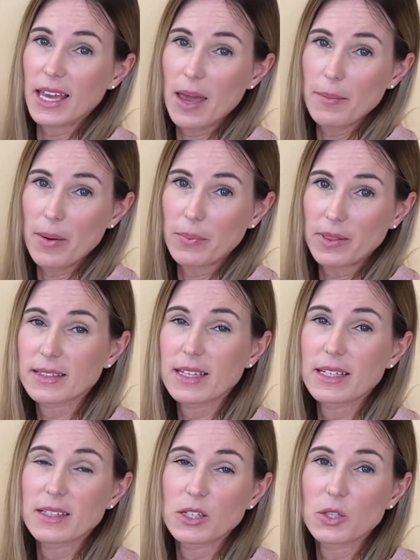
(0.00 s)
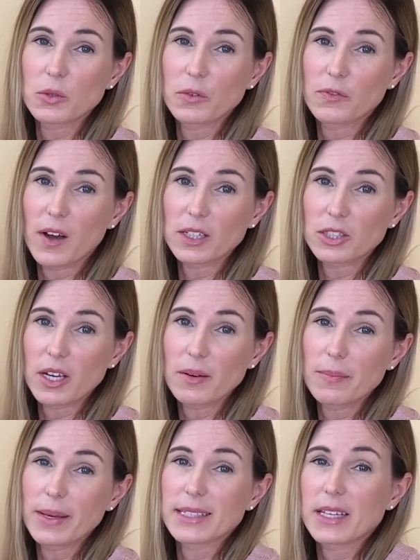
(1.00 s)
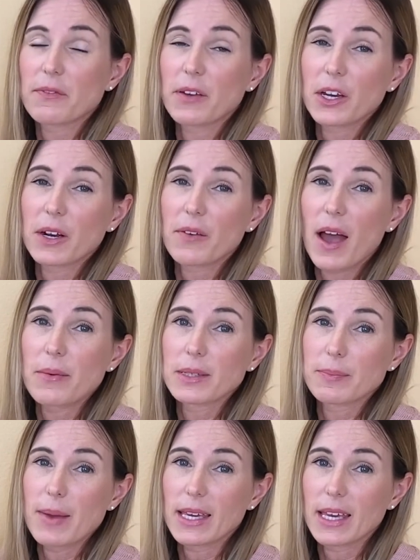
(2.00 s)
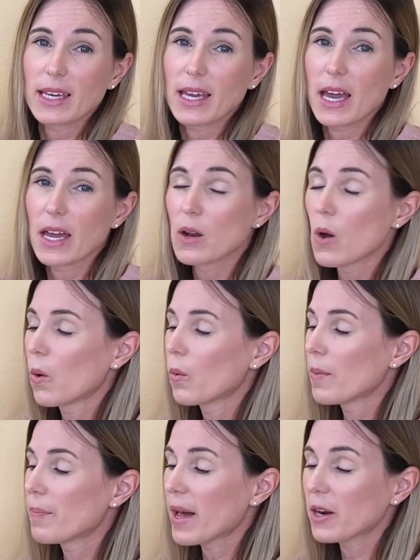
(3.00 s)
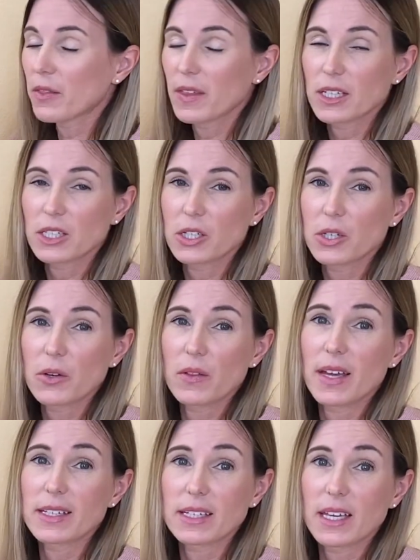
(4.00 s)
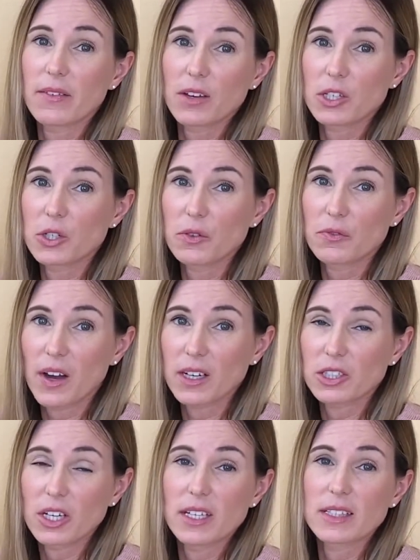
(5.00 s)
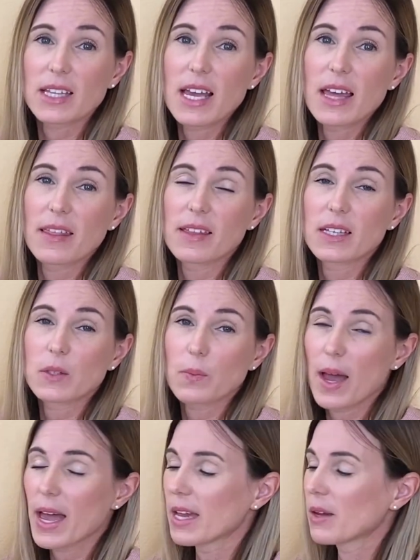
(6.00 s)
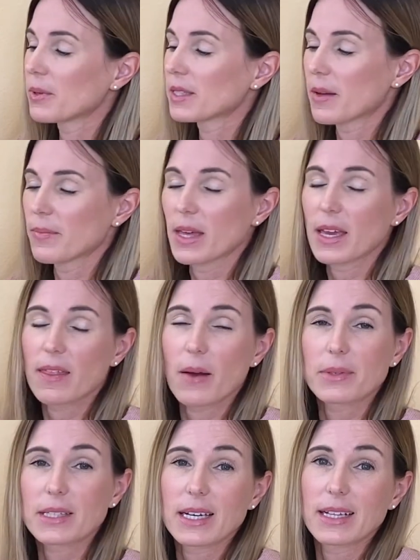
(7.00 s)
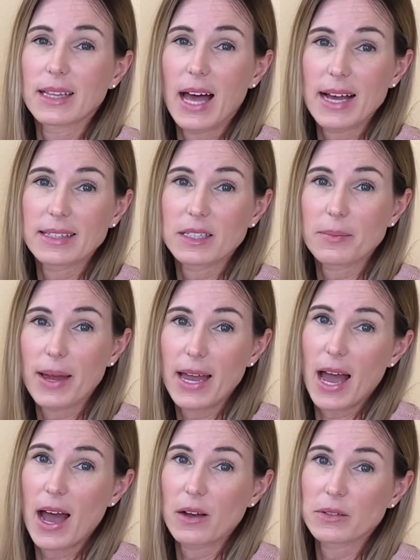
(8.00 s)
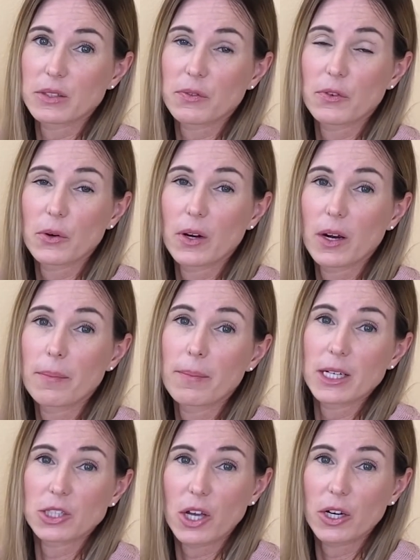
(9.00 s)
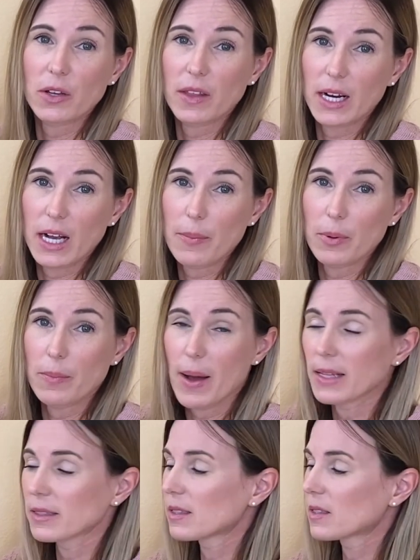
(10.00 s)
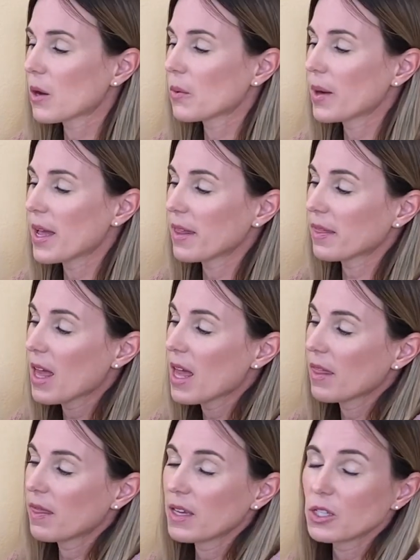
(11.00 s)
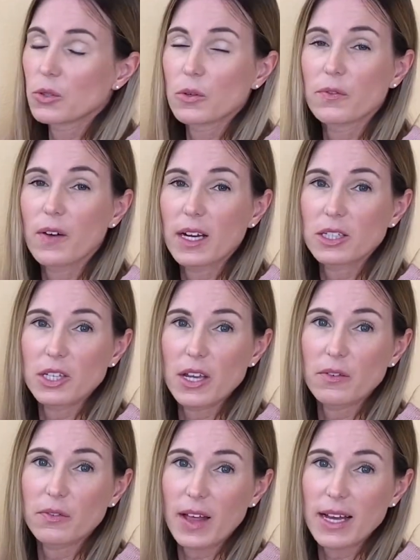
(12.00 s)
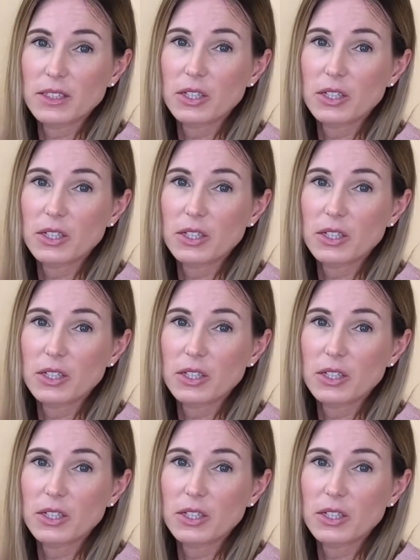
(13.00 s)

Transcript: came up with is the dual function, because I figured if I was making it, what better thing to do than to give it 2 functions. This way, it was something that was going to last in my house for much longer than a couple months. So with the dual function flat